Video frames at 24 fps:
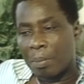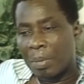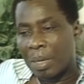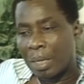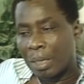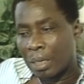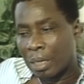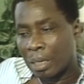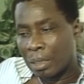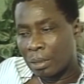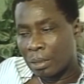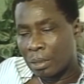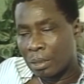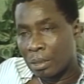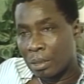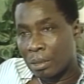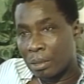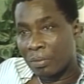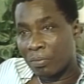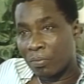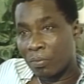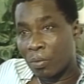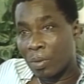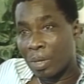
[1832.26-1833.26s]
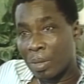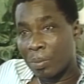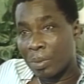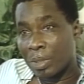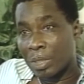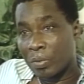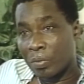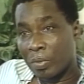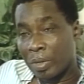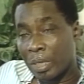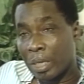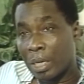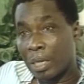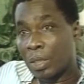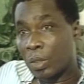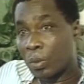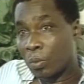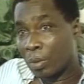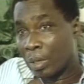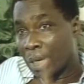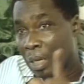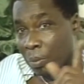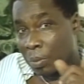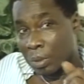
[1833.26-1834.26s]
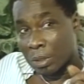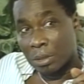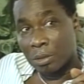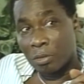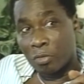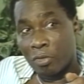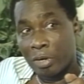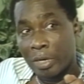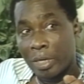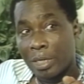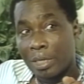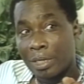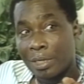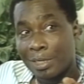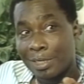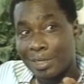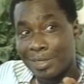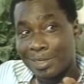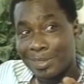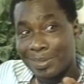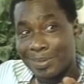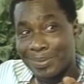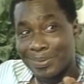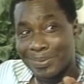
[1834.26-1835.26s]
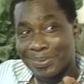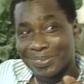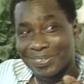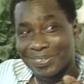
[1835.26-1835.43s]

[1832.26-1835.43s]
By 1984, I was ready. I told you I wasn't ready in 82.